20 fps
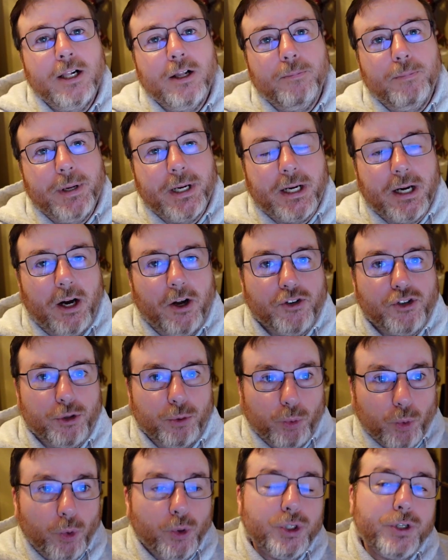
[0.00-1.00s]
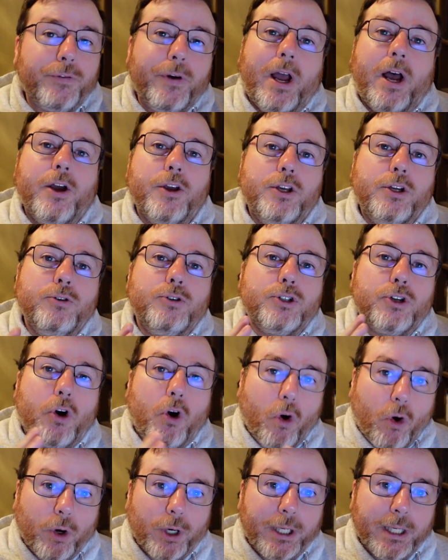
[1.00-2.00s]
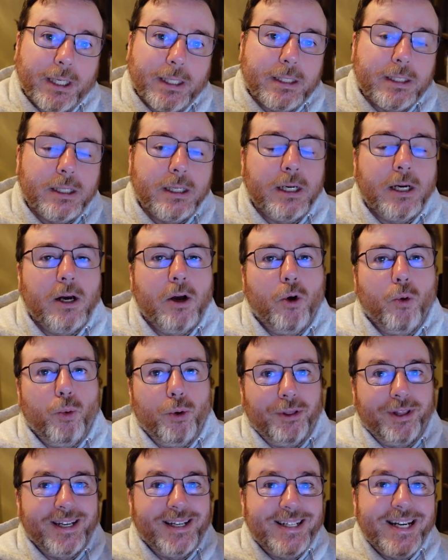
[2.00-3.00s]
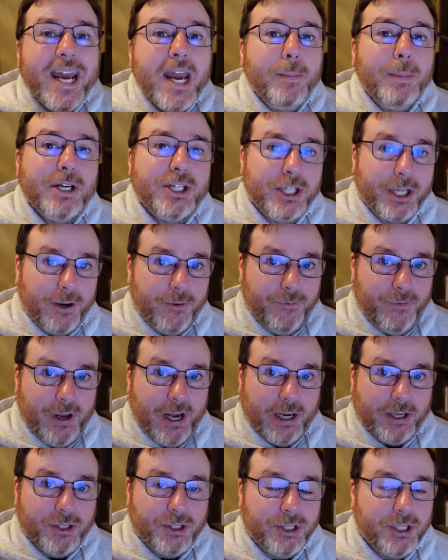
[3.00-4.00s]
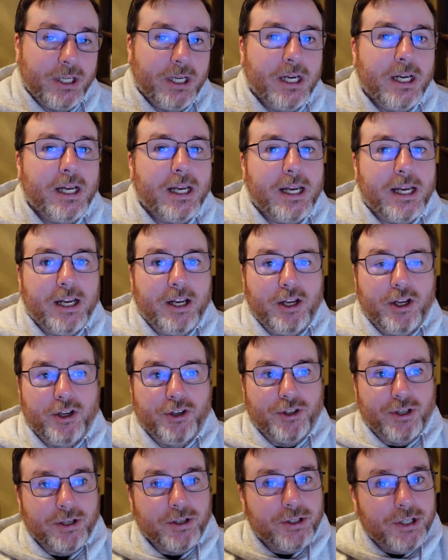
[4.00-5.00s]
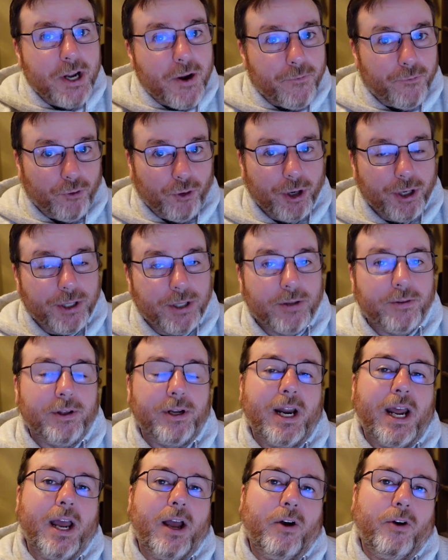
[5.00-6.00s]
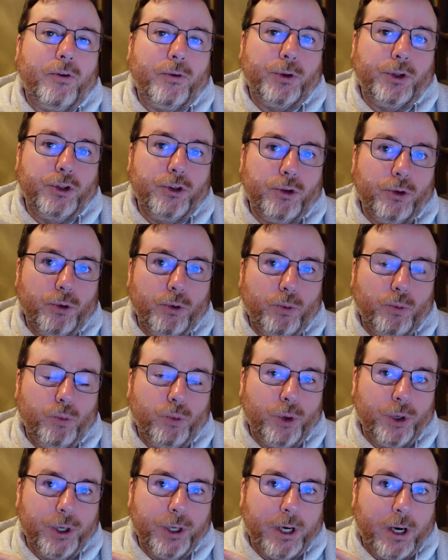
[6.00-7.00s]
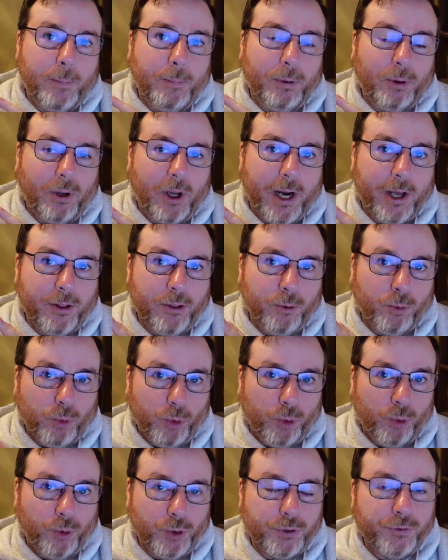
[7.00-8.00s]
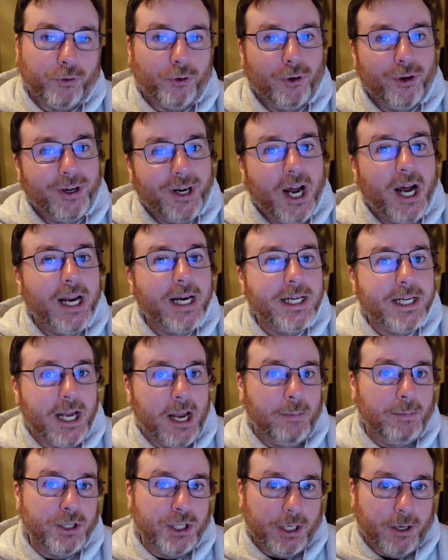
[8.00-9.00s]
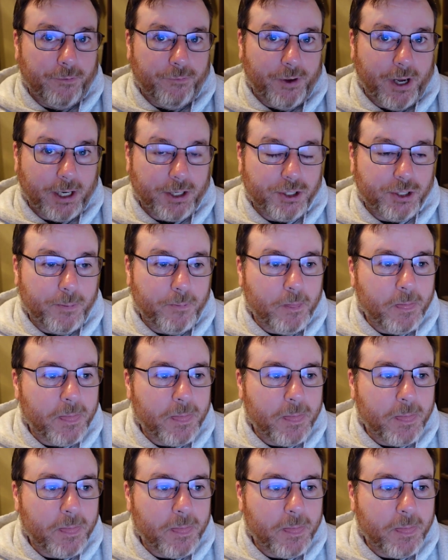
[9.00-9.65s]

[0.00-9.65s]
because the rules of how you target with damaging effects is different than how you would apply the rules for non-damaging effects.